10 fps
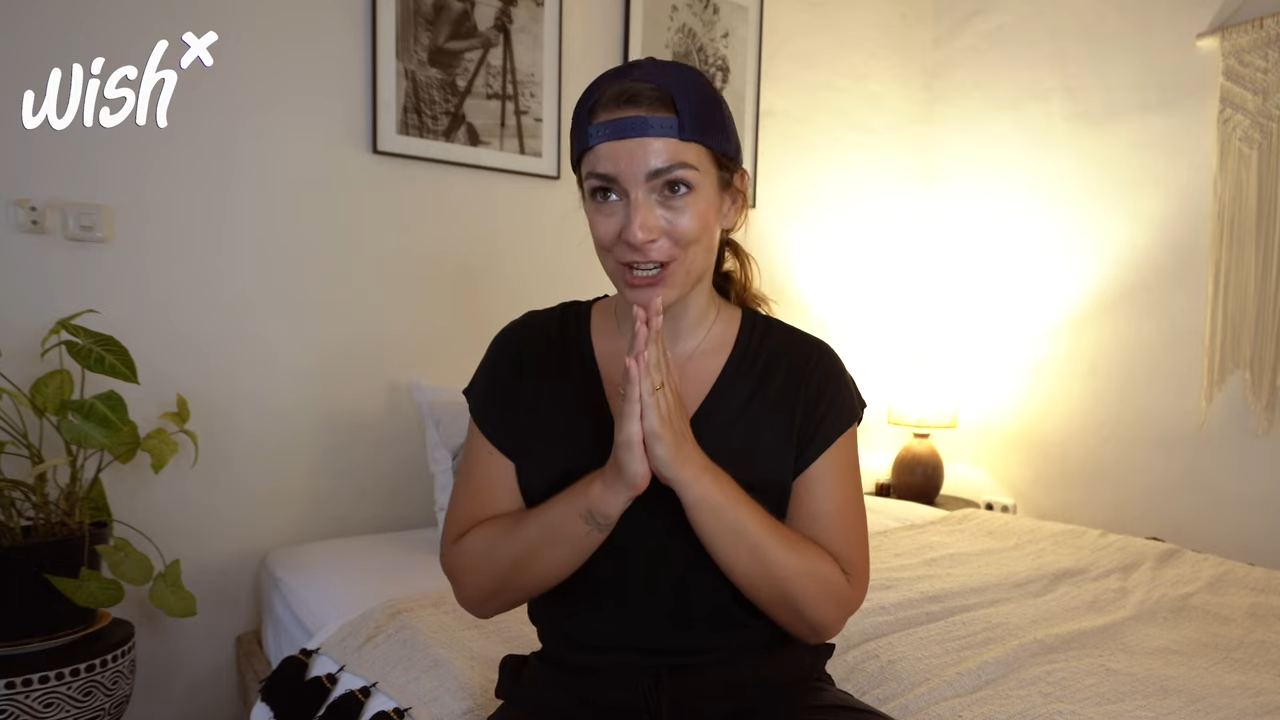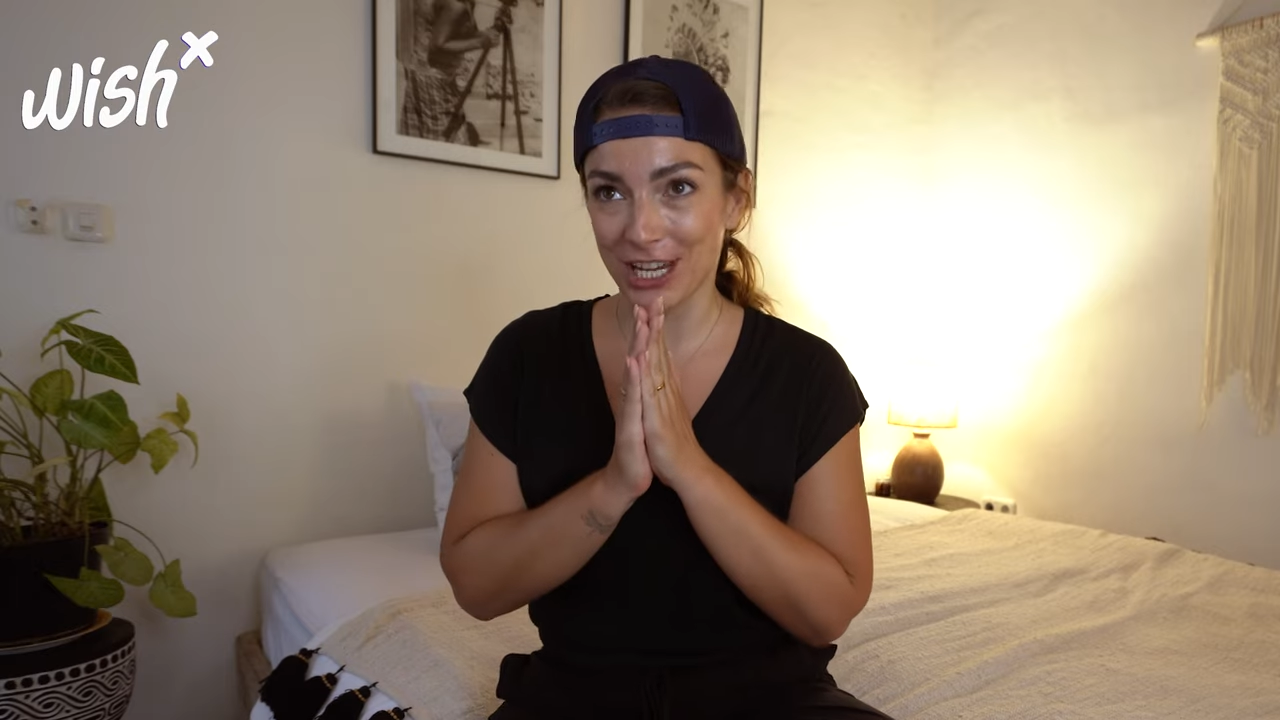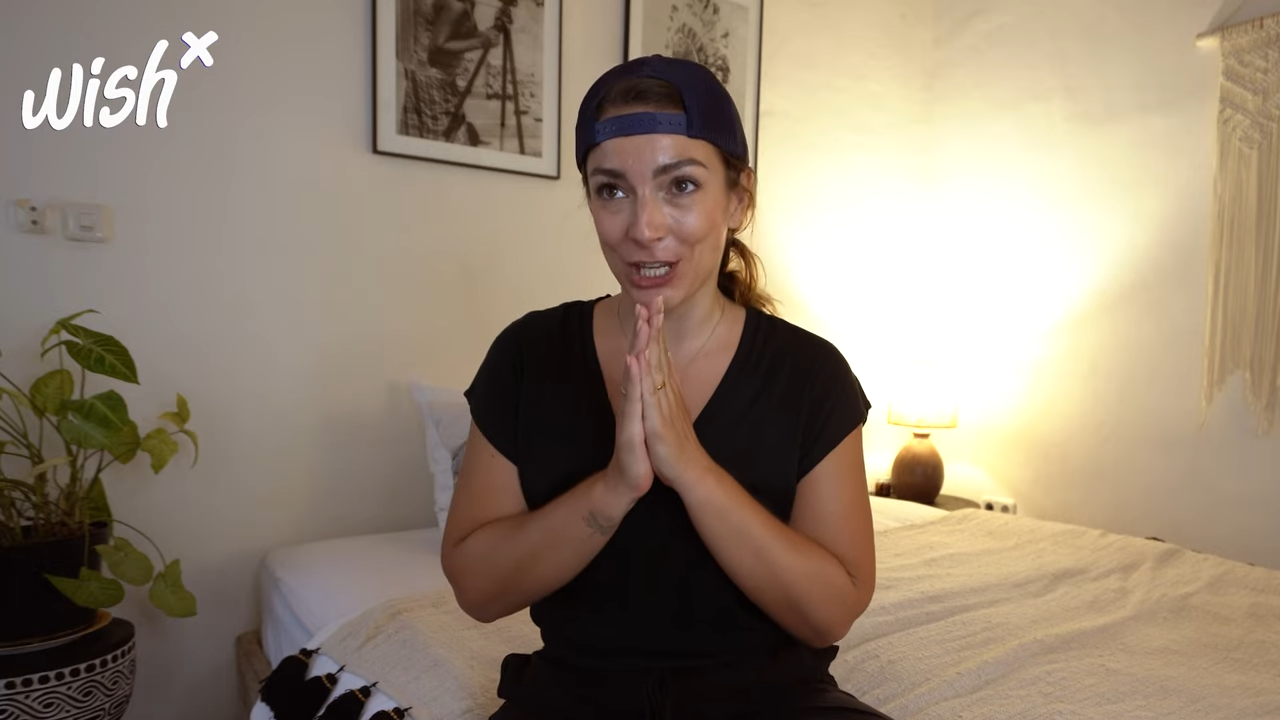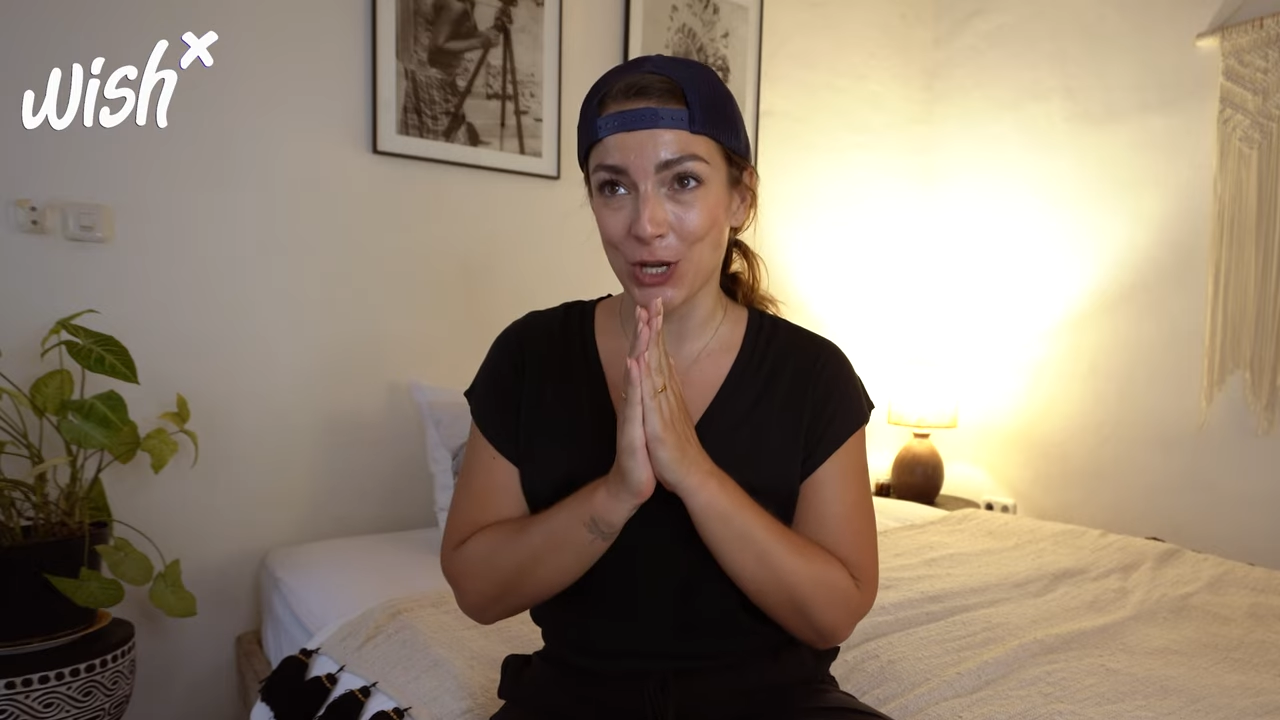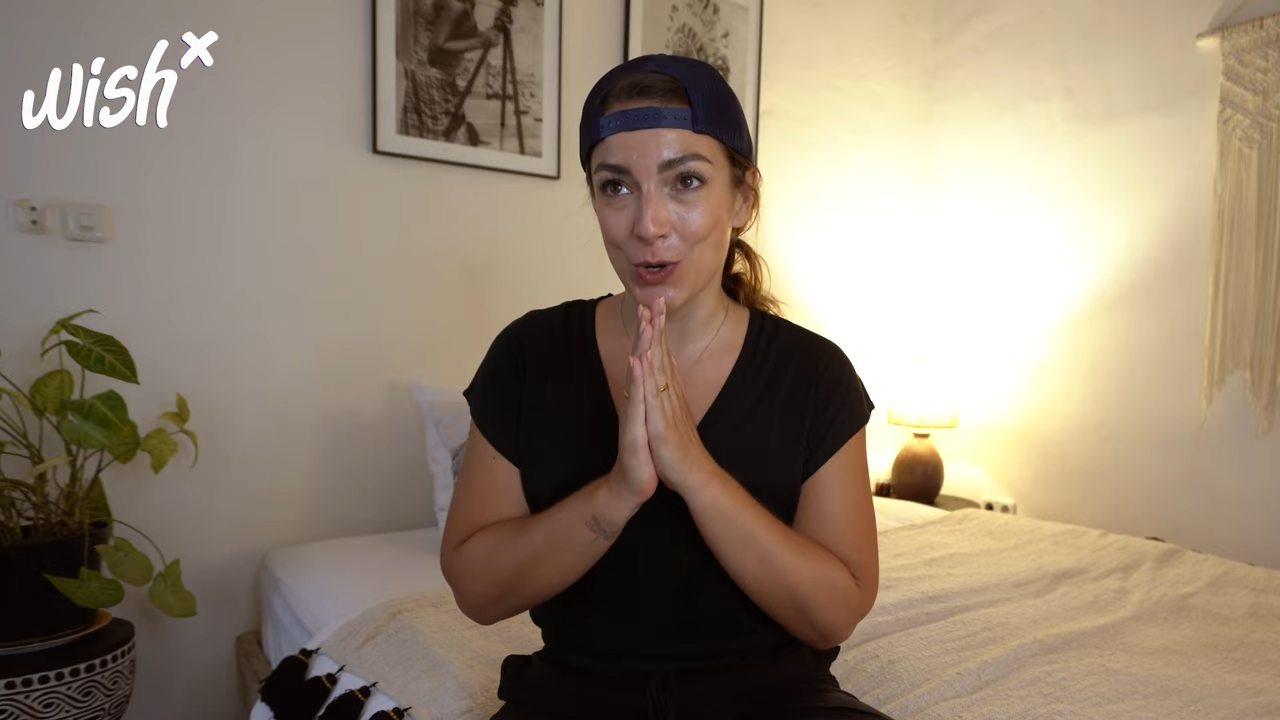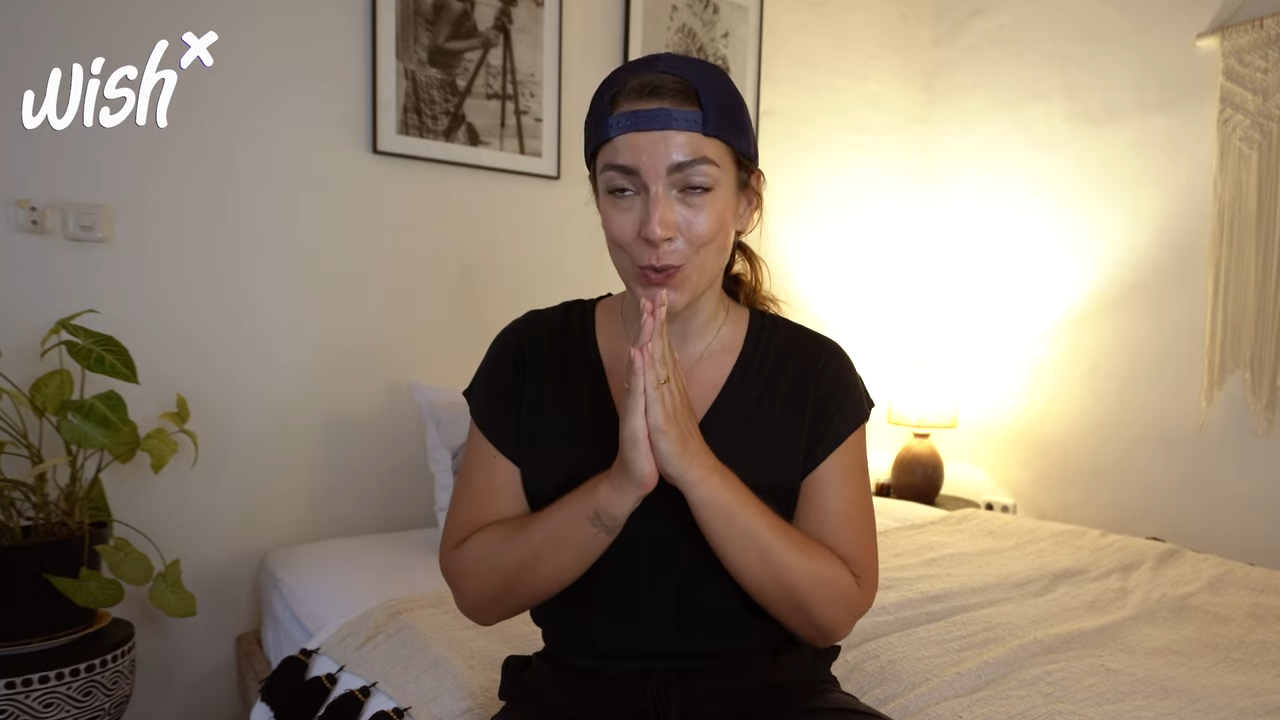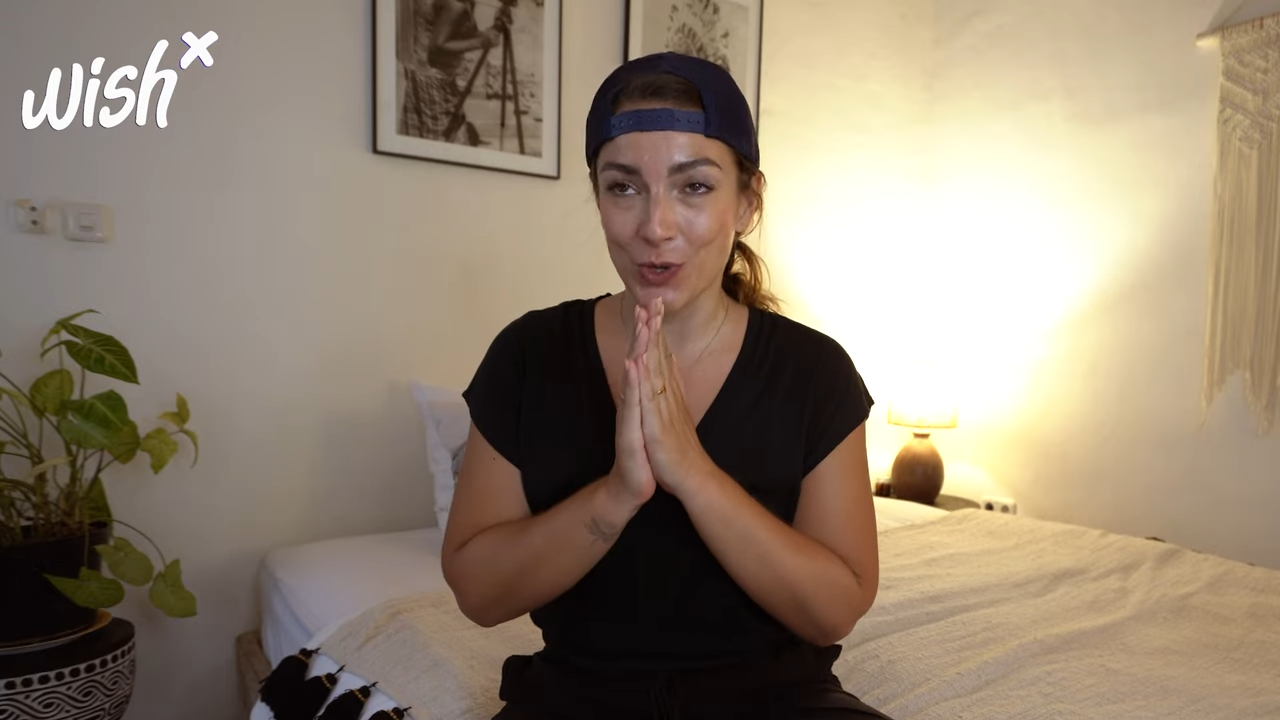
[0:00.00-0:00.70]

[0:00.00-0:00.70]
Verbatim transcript: check your